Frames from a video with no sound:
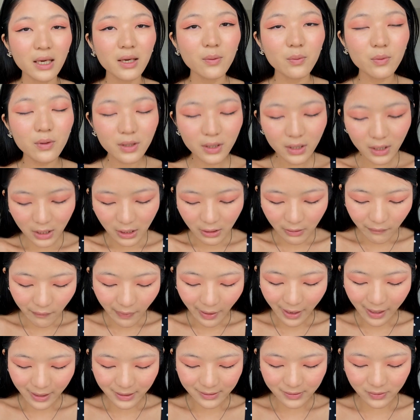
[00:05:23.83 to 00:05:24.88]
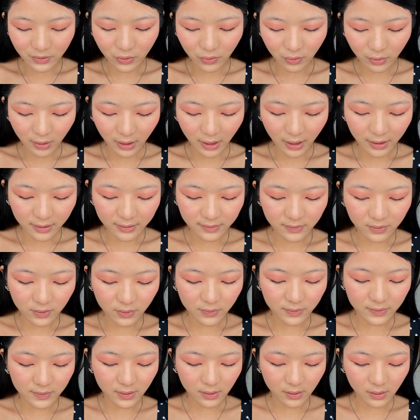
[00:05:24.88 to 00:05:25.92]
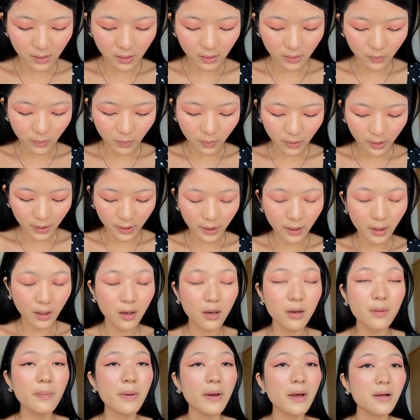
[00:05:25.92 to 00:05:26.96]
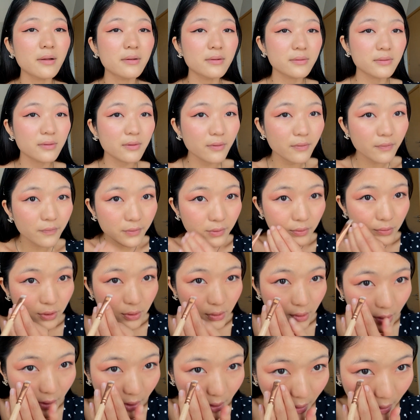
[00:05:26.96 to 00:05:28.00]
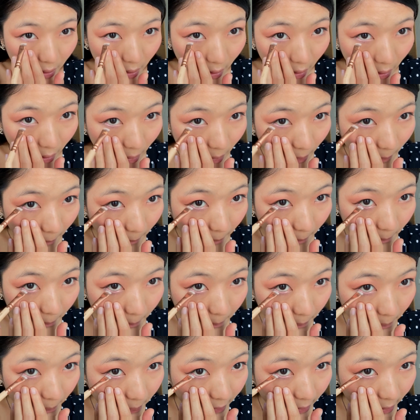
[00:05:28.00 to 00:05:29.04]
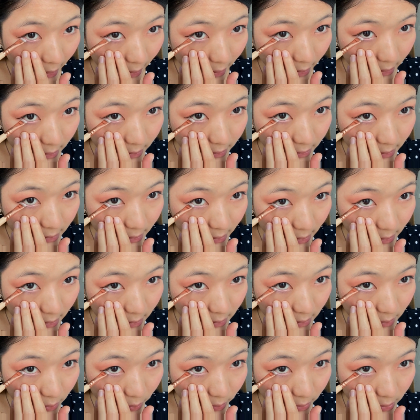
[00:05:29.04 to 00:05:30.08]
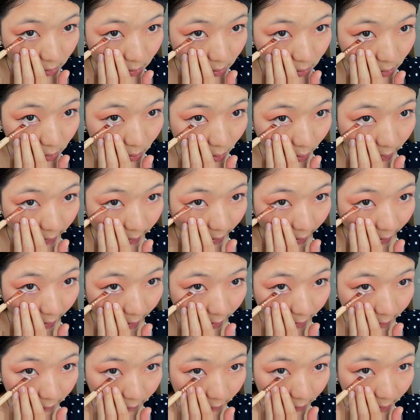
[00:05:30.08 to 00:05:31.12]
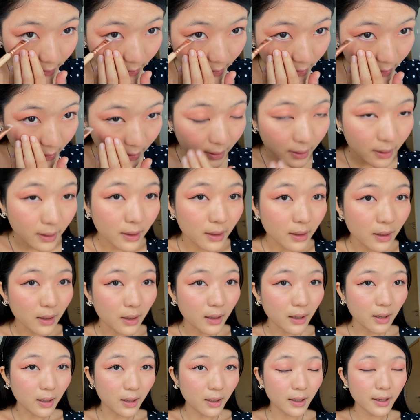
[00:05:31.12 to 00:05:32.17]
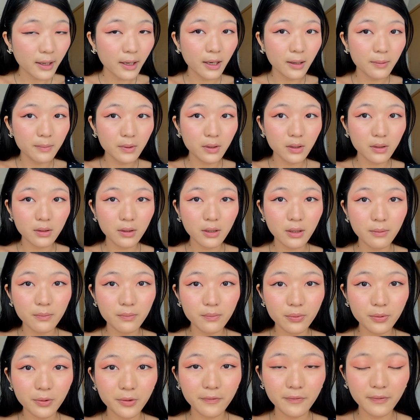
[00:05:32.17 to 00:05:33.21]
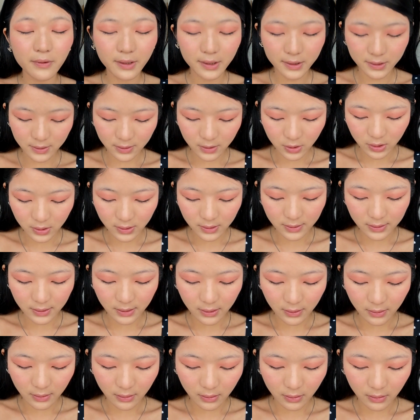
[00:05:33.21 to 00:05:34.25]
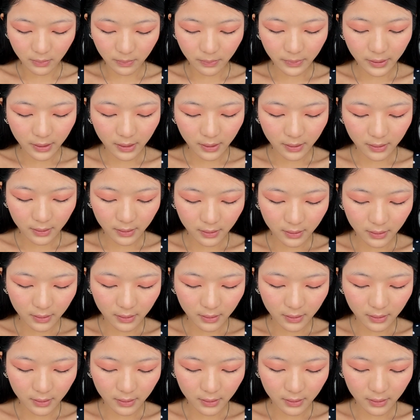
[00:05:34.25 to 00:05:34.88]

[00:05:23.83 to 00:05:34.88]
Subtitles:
It wouldn't give as good as using a white eye pencil for sure, but since we do not have it, I am gonna improvise just a little bit.